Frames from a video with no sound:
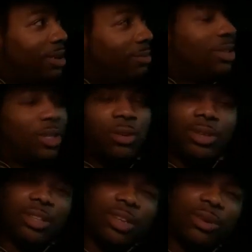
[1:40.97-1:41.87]
I'm just
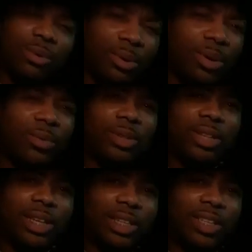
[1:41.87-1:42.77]
going to quote
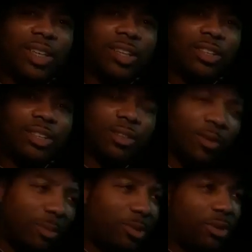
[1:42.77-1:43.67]
this
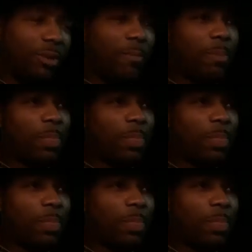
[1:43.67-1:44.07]
scripture